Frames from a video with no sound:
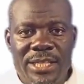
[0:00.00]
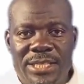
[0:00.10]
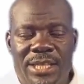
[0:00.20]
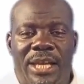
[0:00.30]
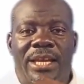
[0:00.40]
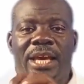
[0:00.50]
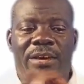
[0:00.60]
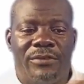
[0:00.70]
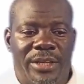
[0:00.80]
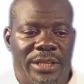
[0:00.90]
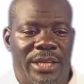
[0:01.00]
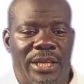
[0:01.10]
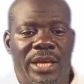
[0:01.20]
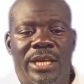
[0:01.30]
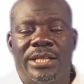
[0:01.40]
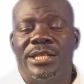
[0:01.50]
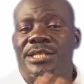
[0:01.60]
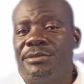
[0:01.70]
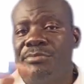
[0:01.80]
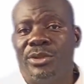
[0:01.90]
in everything,
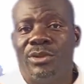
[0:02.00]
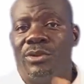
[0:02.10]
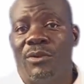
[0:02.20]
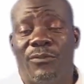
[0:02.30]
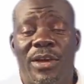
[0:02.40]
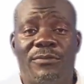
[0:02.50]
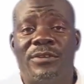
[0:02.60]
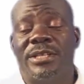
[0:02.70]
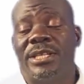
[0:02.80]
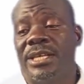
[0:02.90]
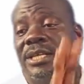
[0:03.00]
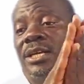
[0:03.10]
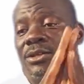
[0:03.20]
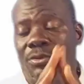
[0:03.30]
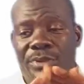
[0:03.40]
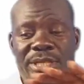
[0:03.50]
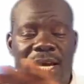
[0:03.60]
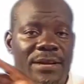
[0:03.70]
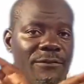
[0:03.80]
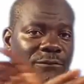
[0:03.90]
distribution of everything to be
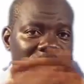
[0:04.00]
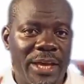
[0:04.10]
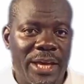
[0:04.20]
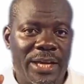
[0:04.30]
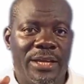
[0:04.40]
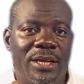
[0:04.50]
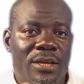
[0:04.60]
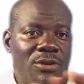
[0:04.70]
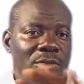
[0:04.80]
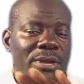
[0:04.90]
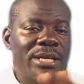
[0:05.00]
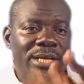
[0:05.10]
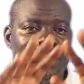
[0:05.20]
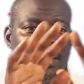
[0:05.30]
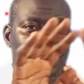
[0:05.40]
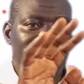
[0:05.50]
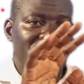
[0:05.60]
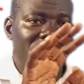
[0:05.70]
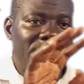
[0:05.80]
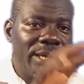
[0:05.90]
done fairly. No matter is
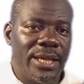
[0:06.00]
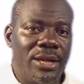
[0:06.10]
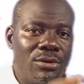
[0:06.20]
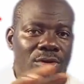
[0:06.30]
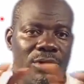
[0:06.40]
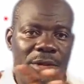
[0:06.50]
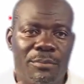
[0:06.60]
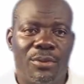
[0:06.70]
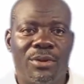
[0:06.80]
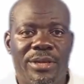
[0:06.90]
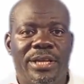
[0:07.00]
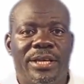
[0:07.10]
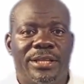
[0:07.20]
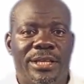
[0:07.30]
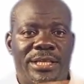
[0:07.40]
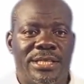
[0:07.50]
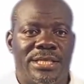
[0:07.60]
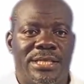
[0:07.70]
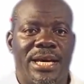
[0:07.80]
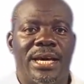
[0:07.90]
a girl or a boy,
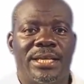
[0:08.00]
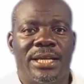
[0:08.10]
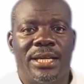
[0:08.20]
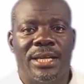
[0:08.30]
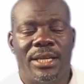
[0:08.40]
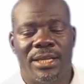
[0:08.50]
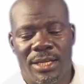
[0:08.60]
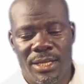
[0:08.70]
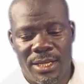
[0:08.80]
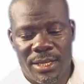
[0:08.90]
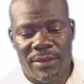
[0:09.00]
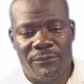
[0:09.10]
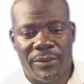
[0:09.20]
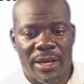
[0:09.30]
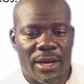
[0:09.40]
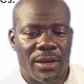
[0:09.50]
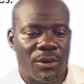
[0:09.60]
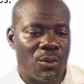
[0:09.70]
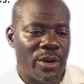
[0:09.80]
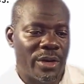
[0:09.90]
things done in a fair
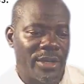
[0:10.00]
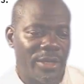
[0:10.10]
way.